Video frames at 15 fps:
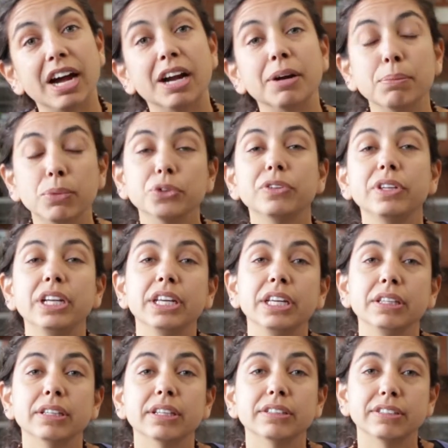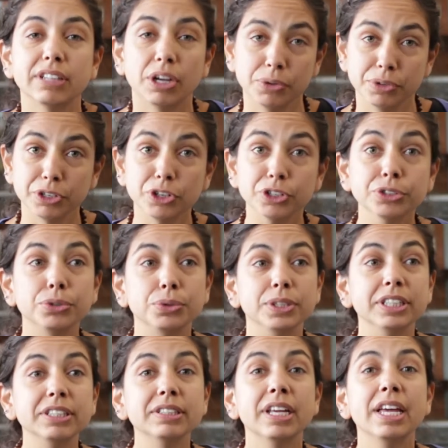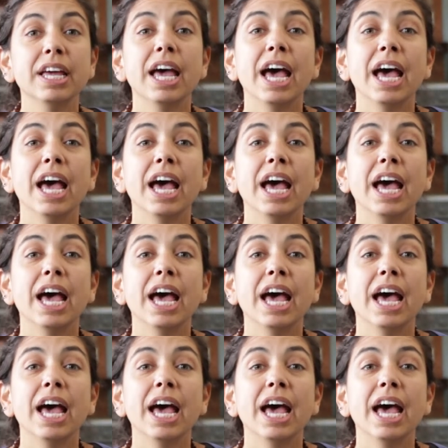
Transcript: are mostly in southern countries